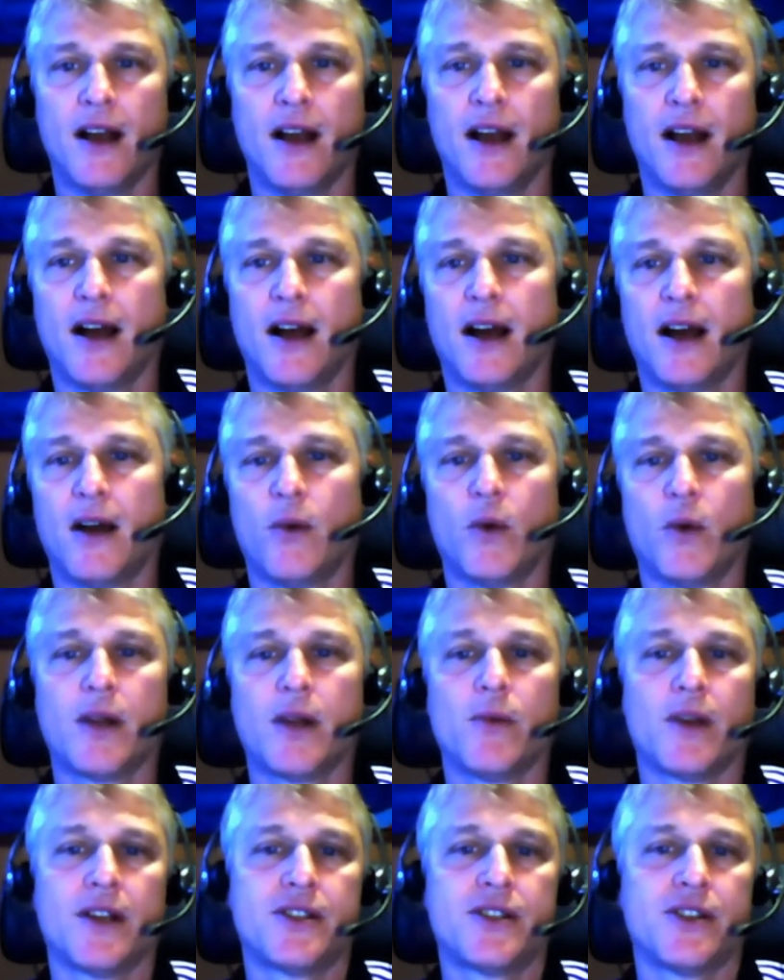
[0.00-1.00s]
What I
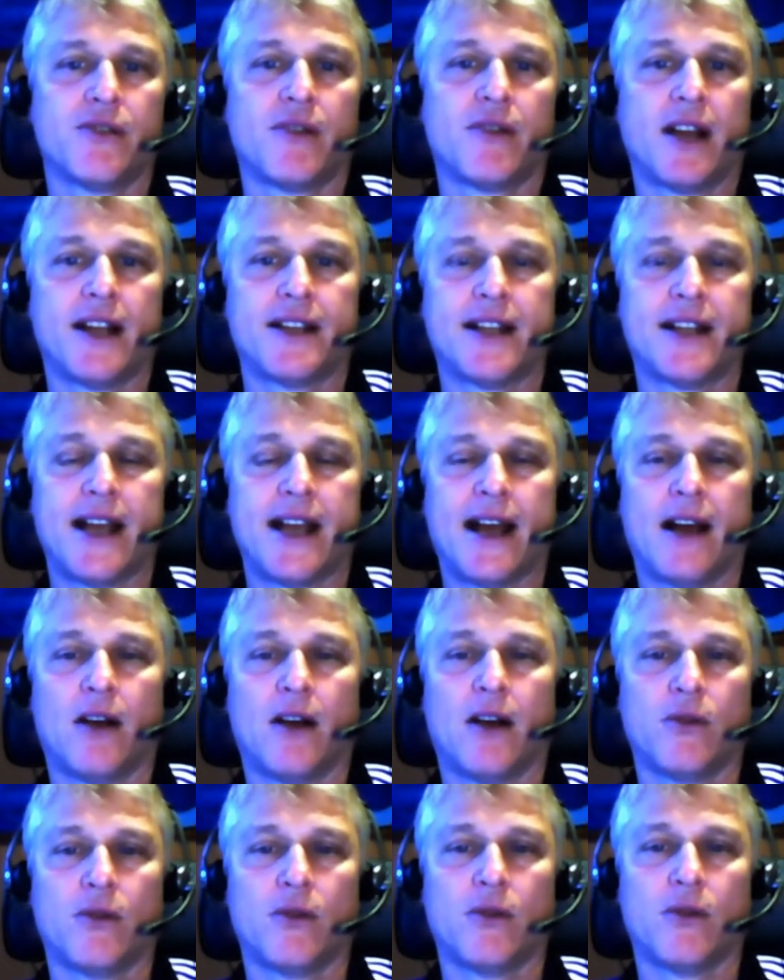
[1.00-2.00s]
want to do right
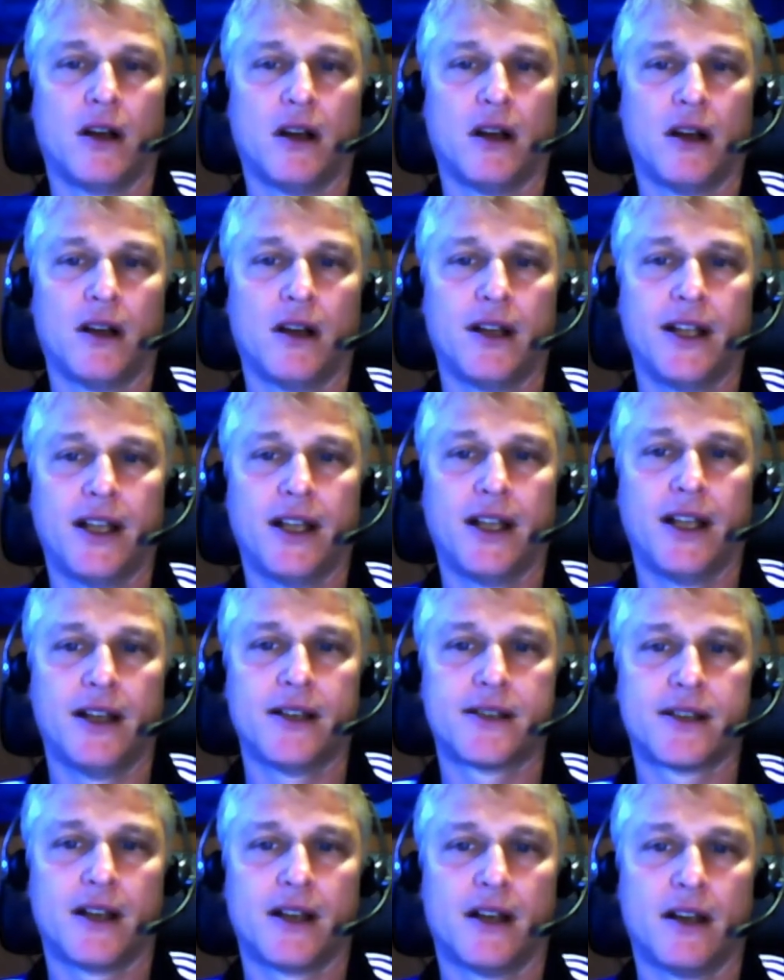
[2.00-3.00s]
now
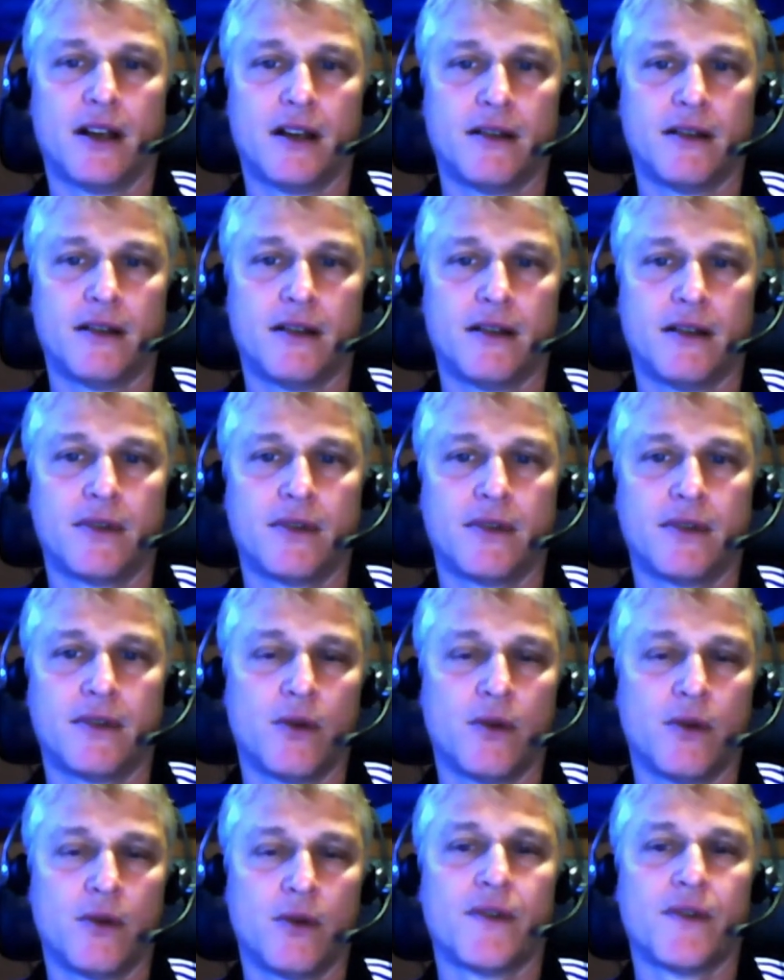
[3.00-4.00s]
is
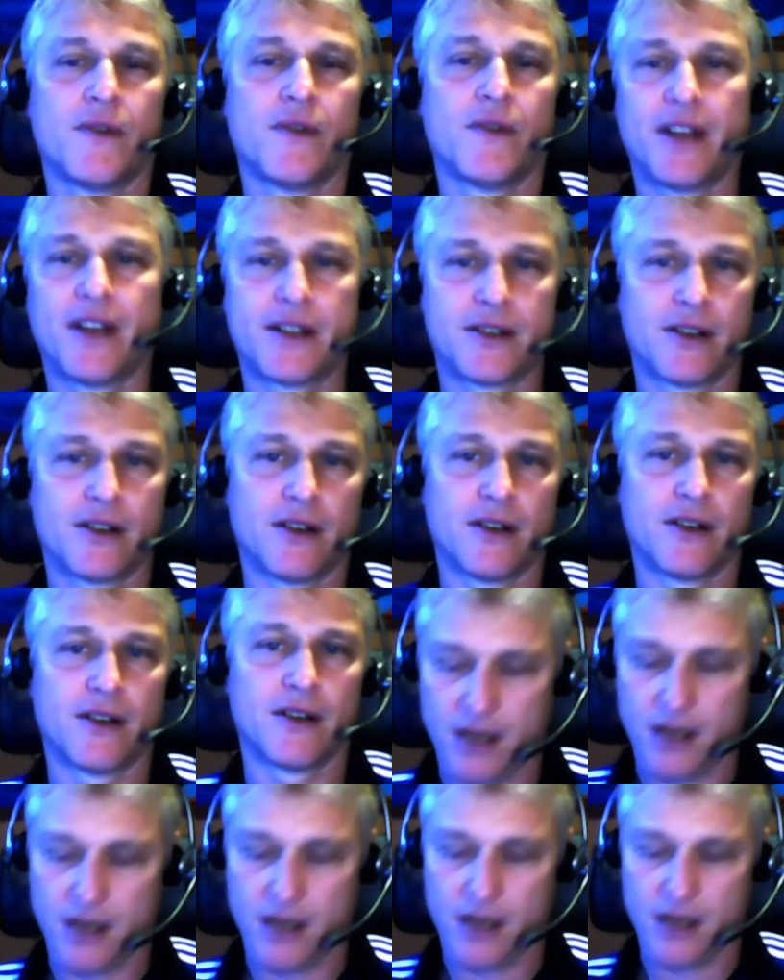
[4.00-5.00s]
go over to Victor,
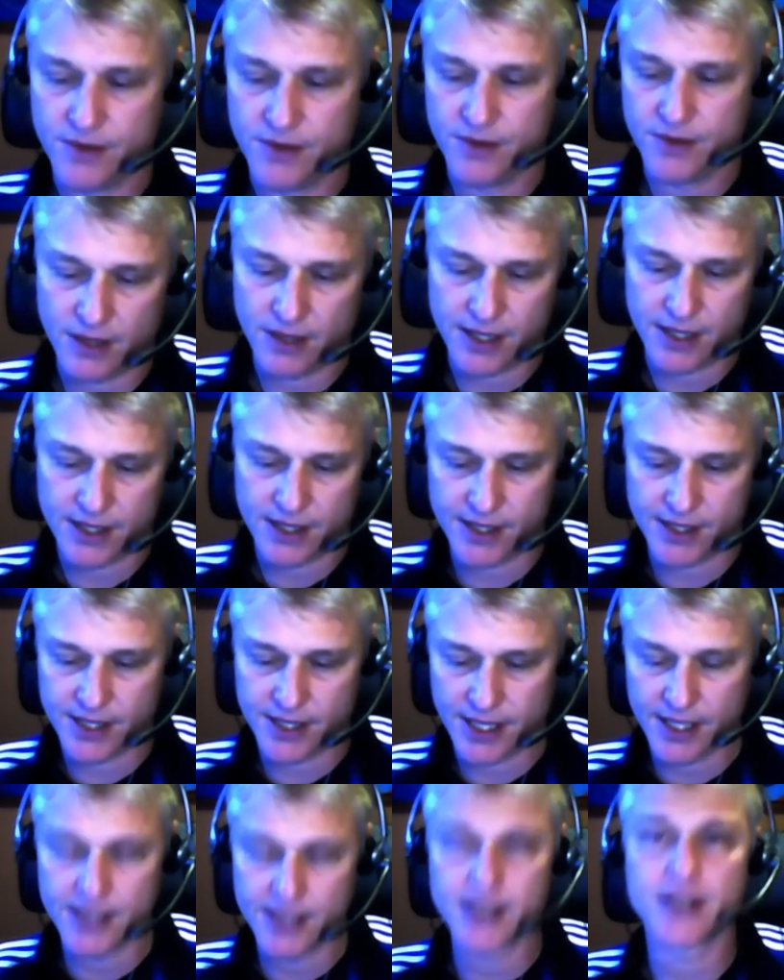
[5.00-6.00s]
who's, as I
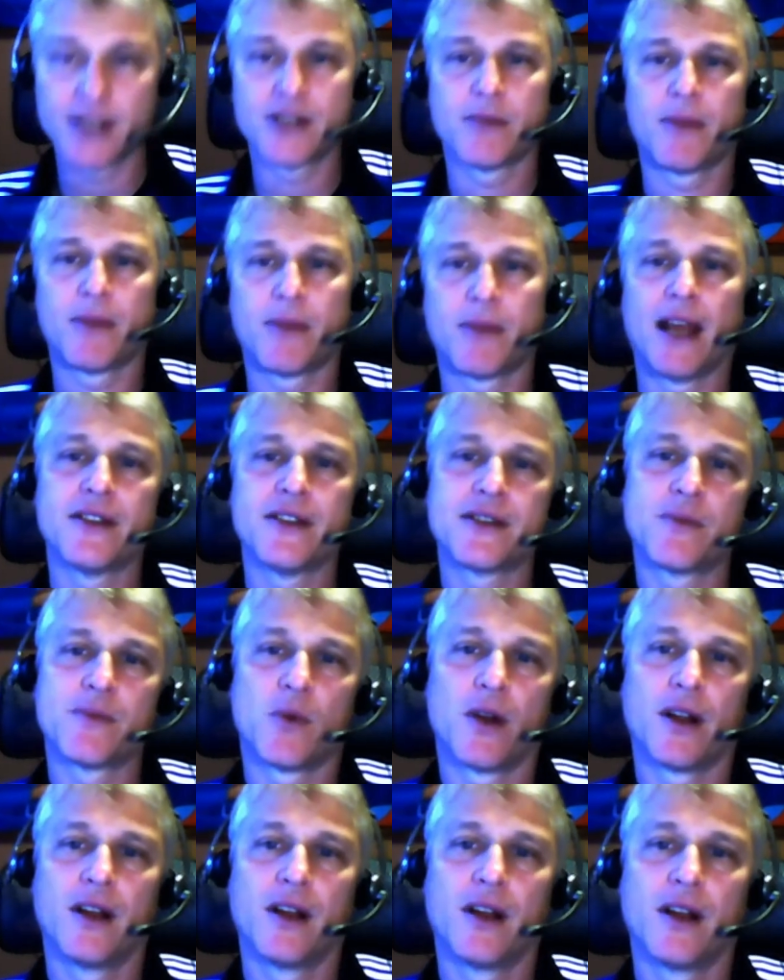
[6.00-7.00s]
said, he's in Japan this
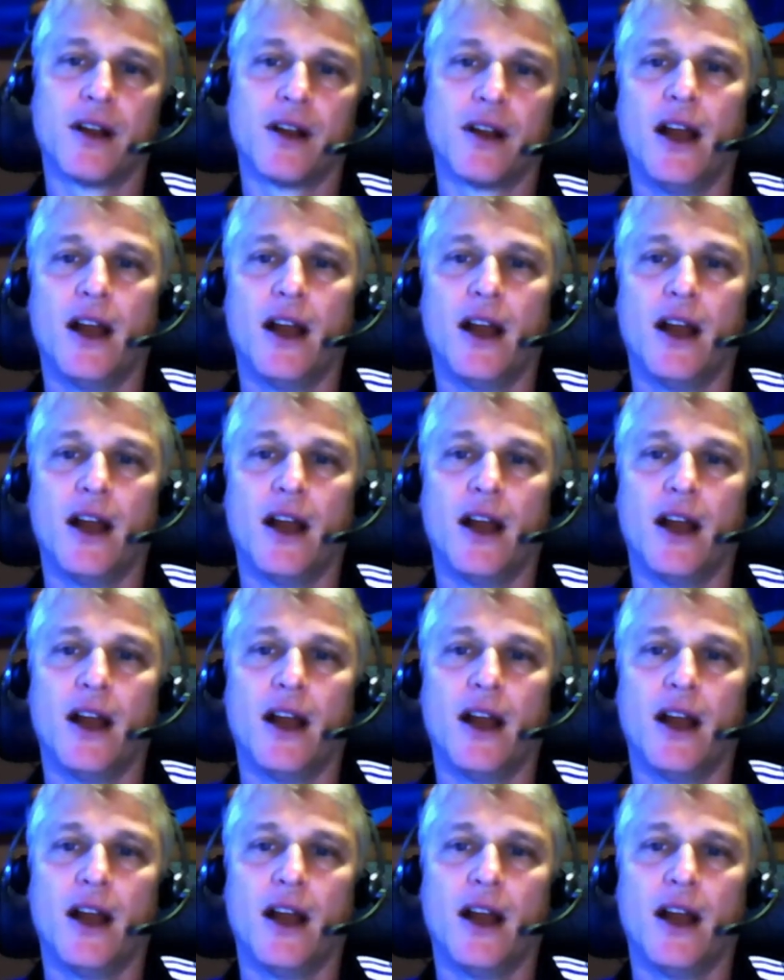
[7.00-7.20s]
morning.